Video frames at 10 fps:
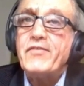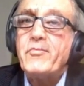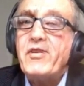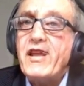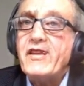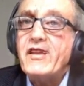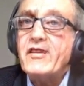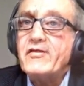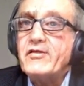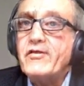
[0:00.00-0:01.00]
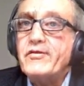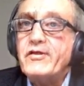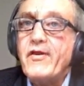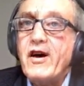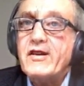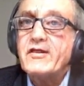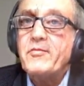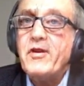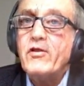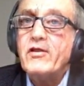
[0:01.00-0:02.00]
After planking, you
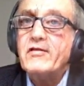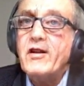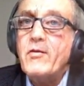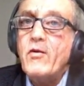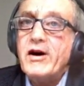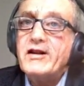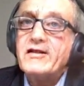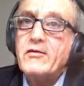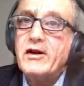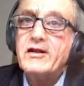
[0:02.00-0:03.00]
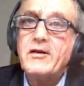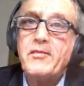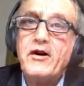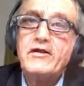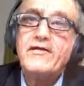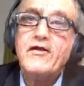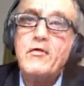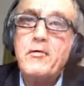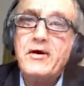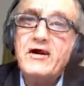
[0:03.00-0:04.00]
ask about what is about the
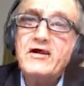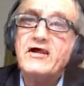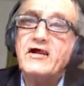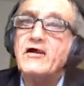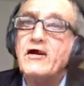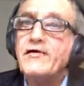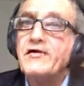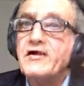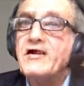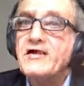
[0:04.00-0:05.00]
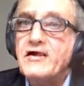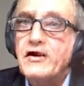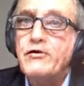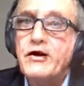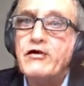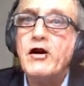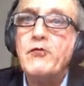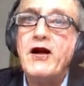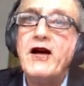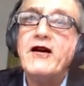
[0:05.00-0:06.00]
formability of this
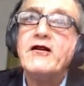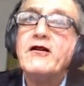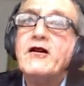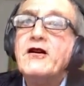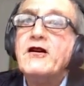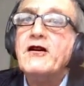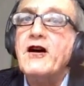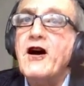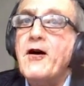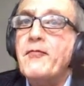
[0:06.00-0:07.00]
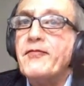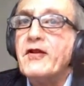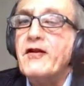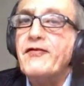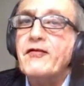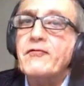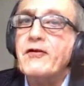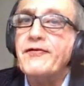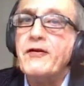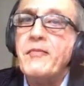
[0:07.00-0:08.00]
individual plank. If
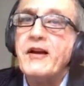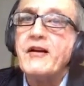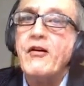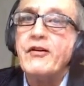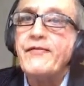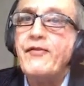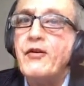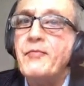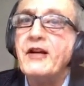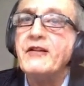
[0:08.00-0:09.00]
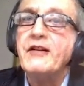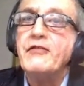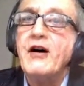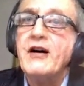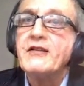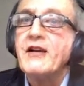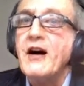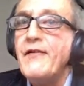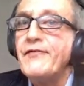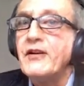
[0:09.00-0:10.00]
you make hot forming, then you
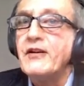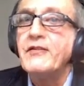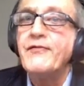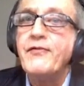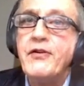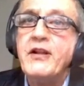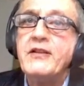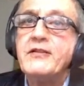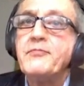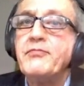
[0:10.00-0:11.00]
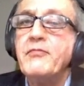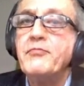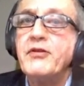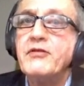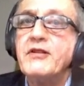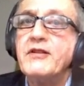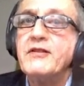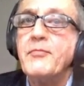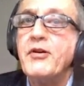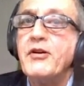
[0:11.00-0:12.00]
ask after the furnace
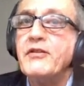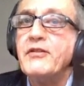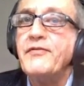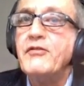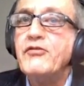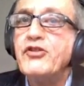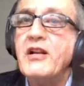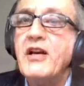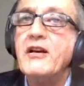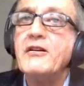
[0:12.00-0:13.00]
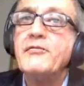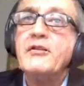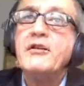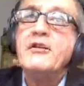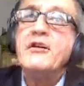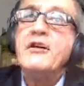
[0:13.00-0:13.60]
process about the diffusion layer.